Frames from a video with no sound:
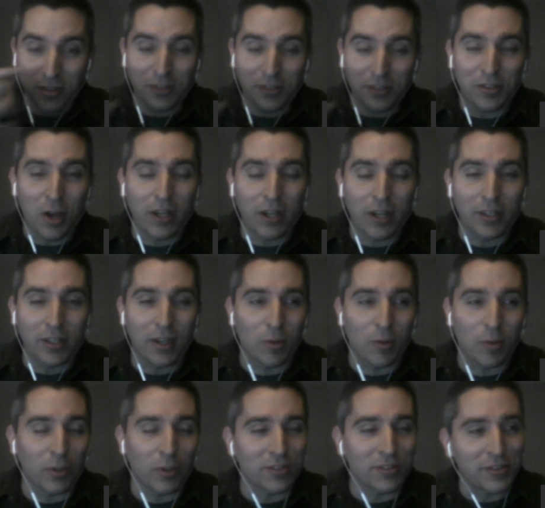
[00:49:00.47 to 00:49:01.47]
this song in
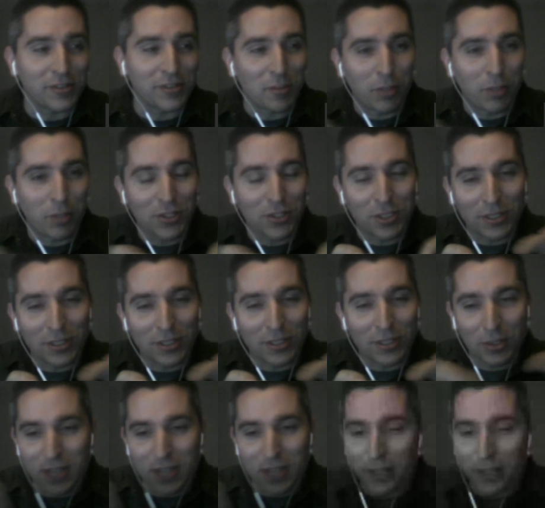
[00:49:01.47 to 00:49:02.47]
there where it's just a bunch of
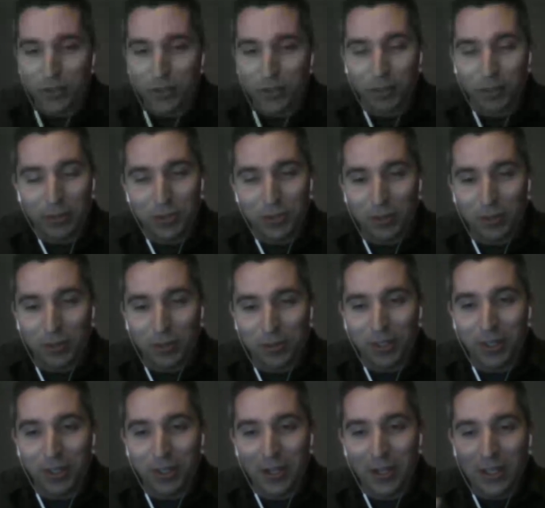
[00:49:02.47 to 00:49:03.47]
little tiny German
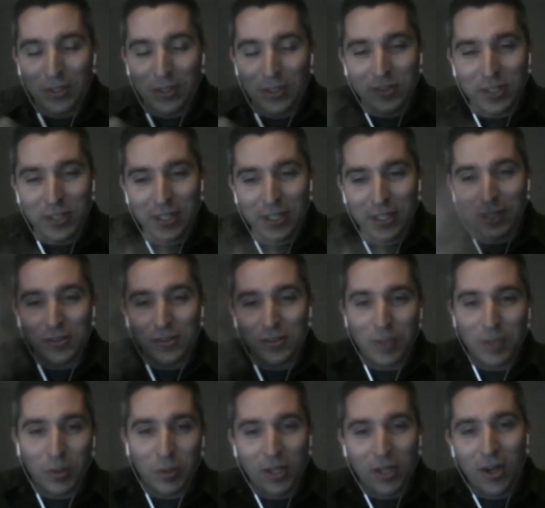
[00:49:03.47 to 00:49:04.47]
children singing
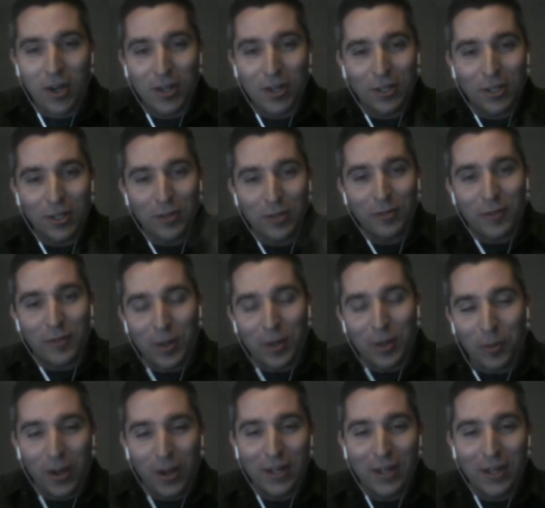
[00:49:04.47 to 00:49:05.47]
"So long,
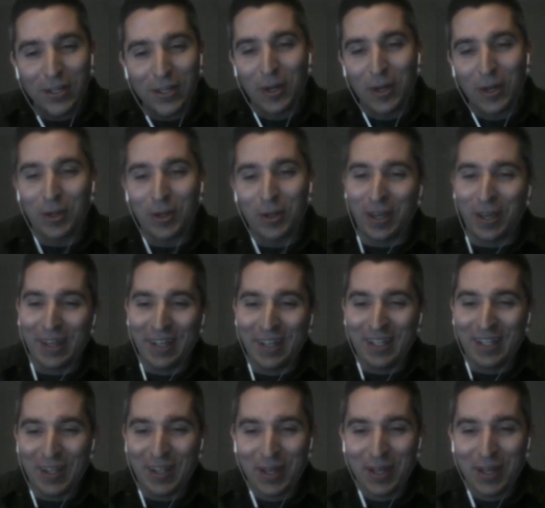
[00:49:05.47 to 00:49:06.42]
farewell." Okay,